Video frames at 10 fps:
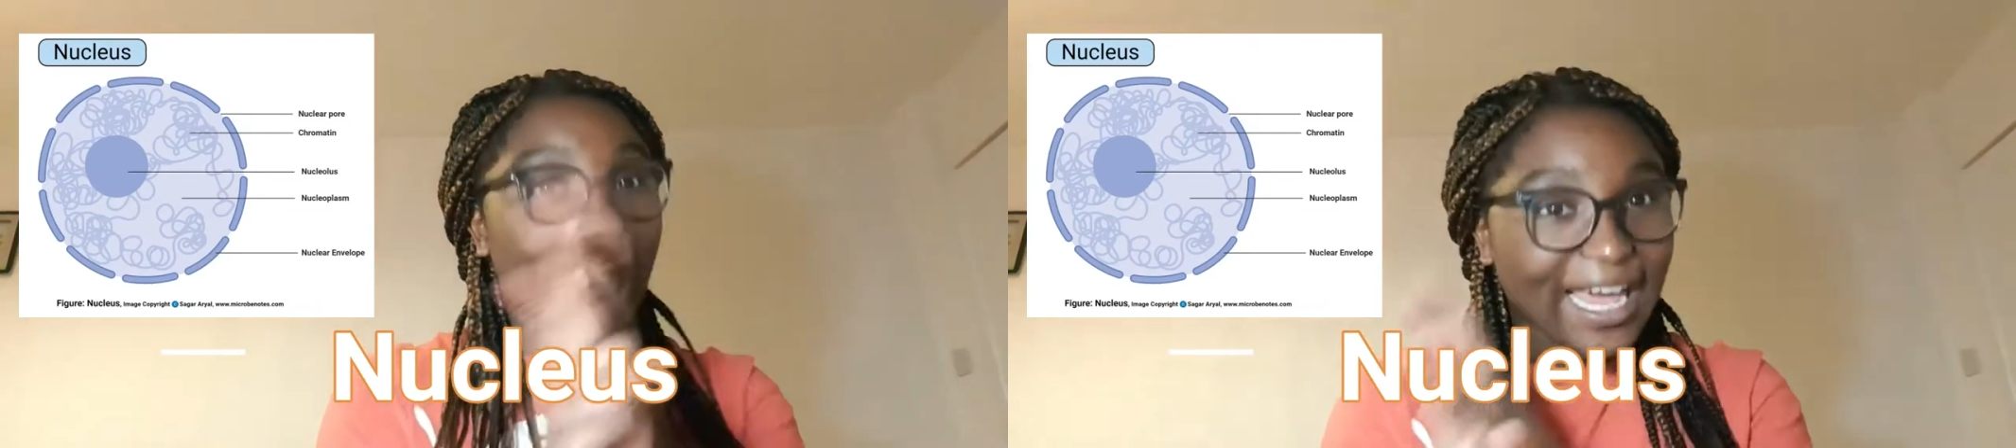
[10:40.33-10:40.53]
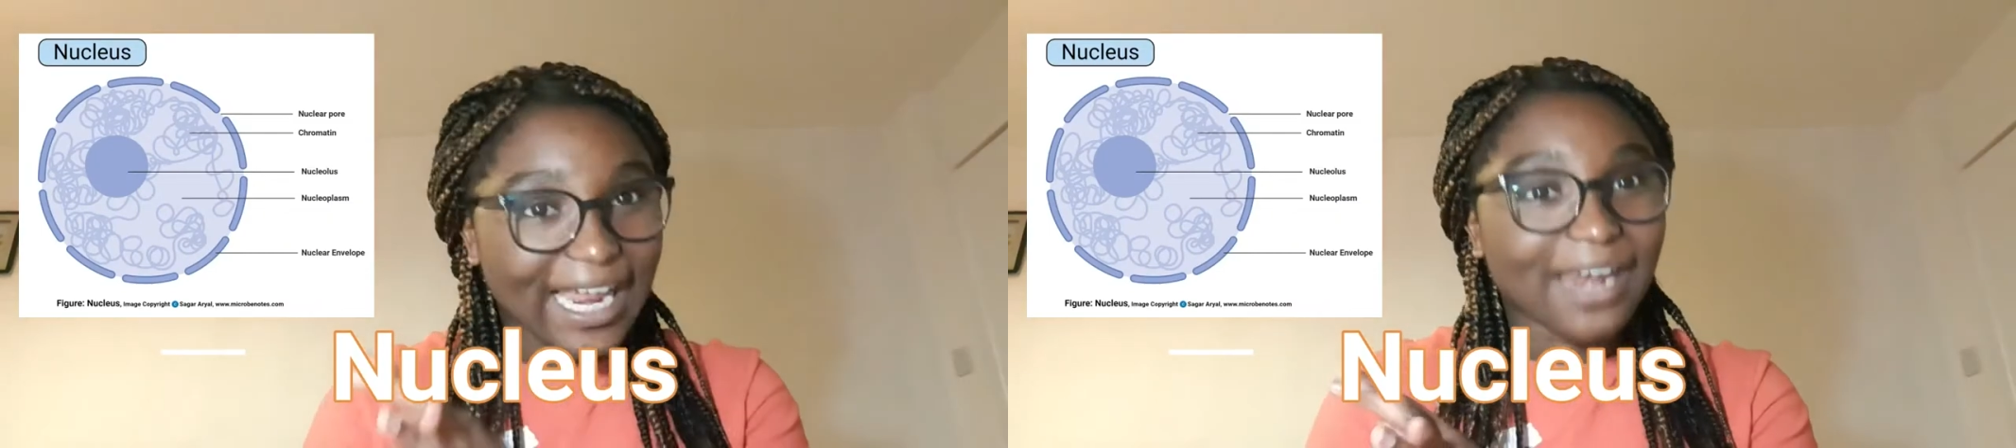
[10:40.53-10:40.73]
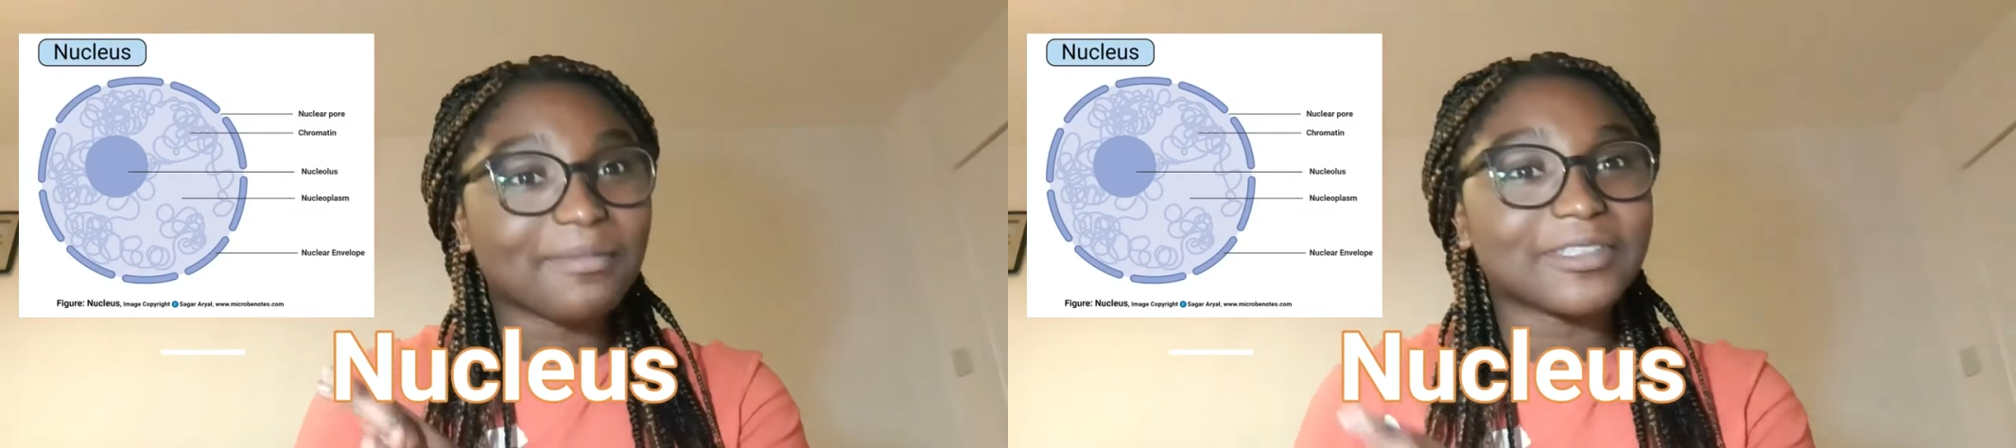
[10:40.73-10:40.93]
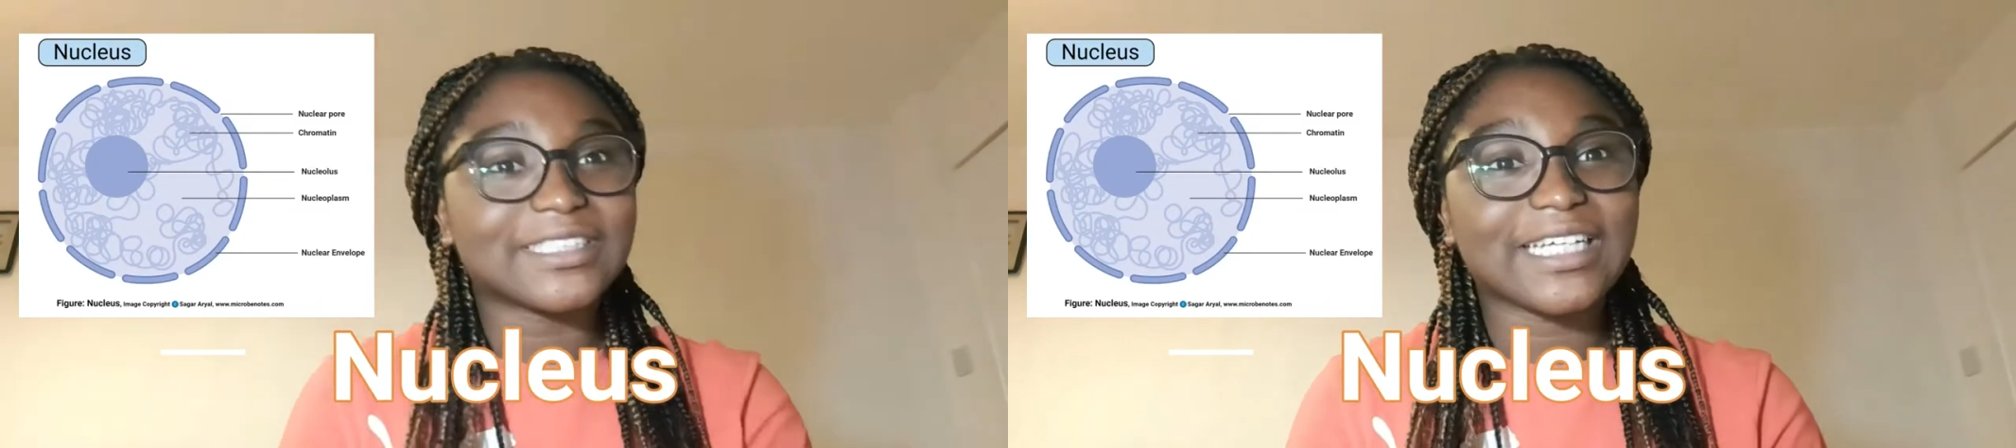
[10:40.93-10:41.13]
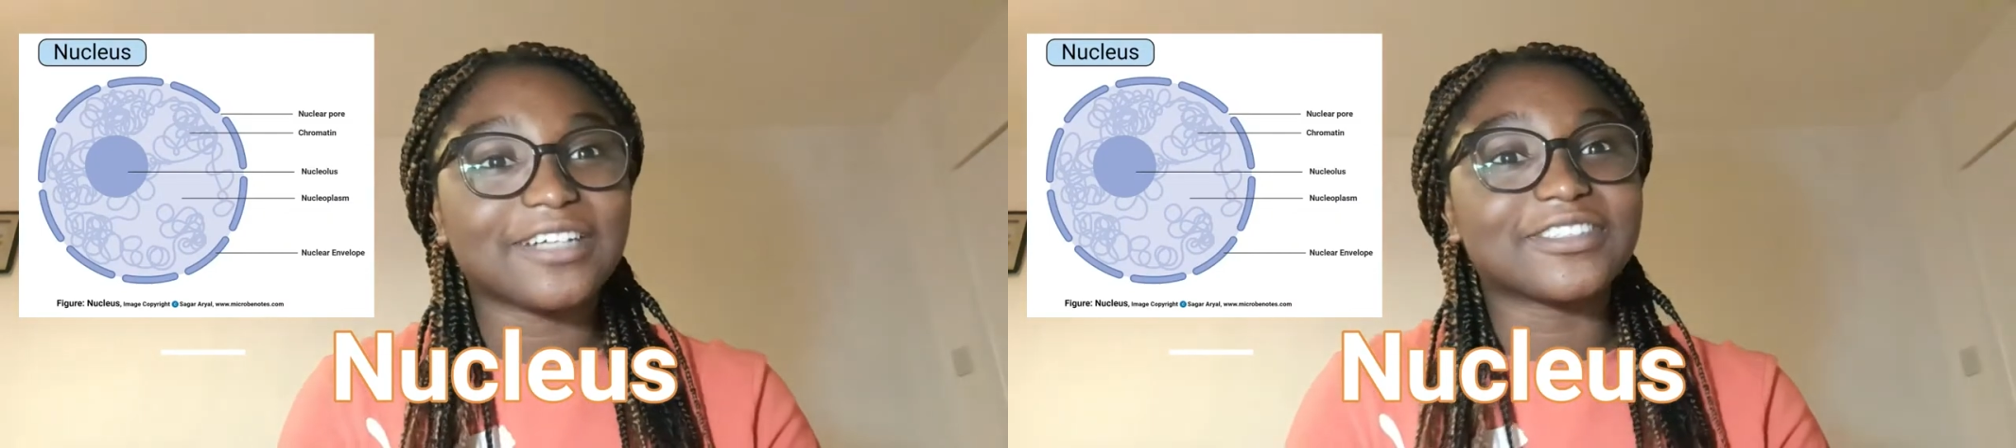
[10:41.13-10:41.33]
and animal
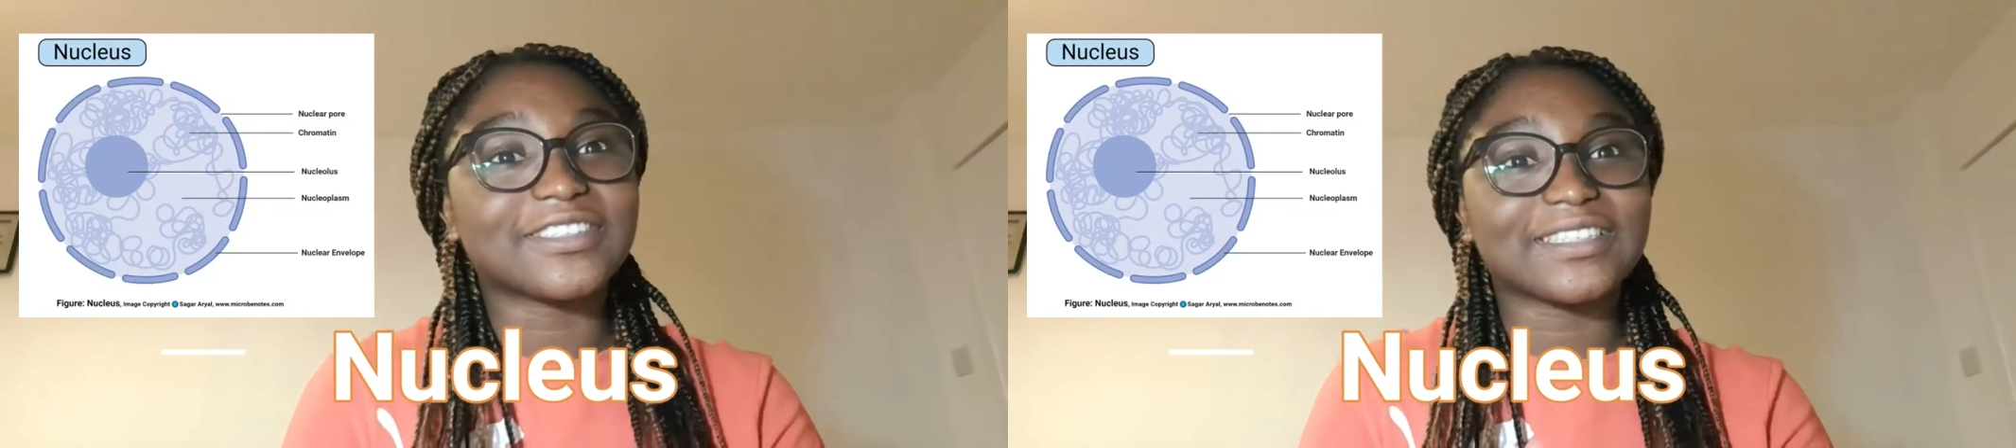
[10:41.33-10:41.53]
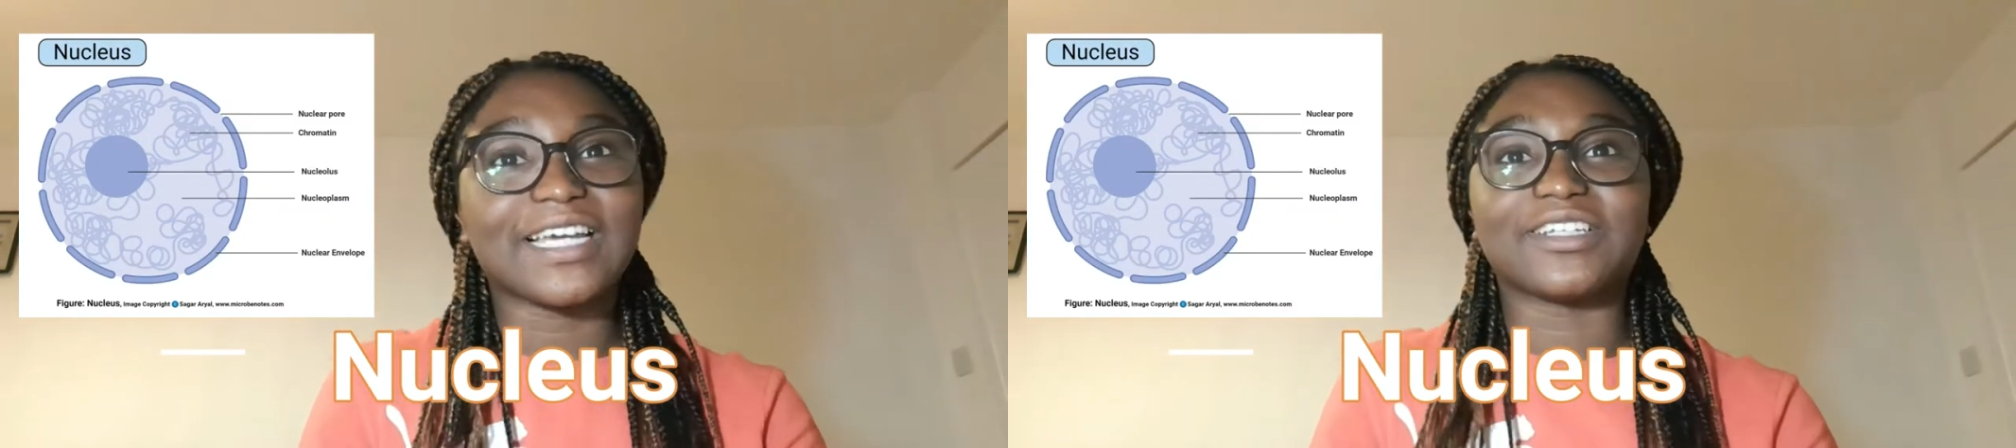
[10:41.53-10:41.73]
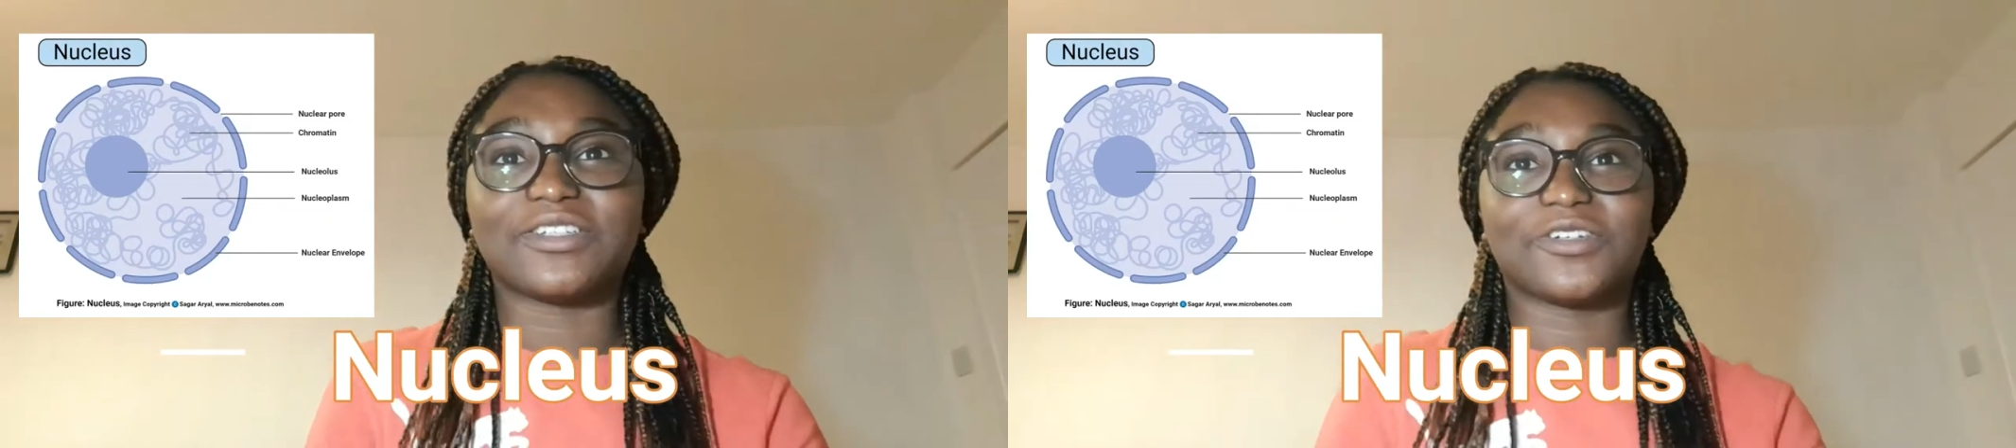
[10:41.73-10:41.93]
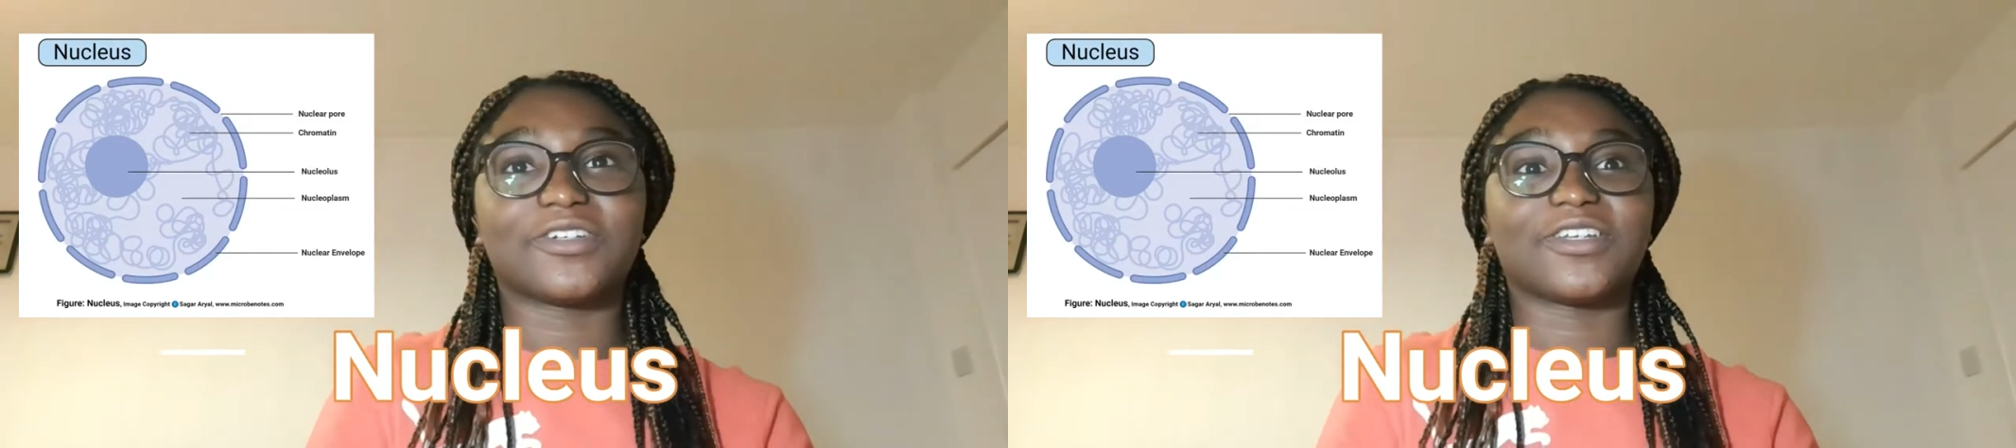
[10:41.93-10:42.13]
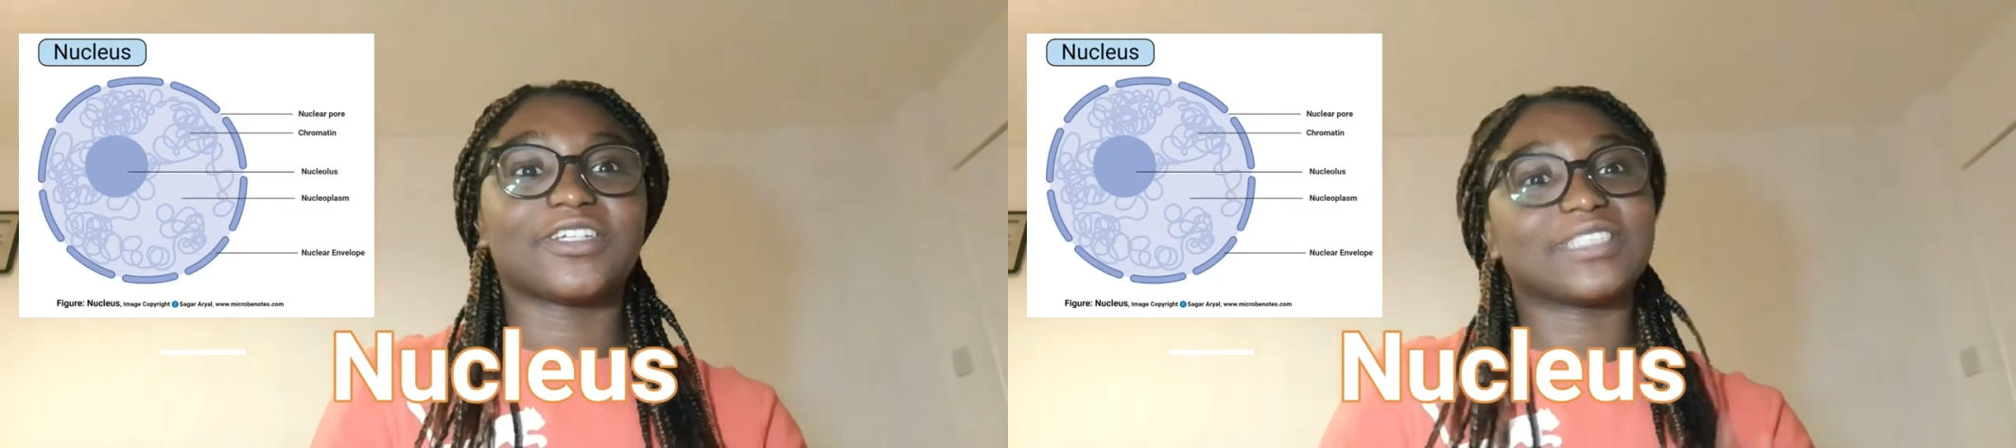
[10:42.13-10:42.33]
cells contain a nucleus.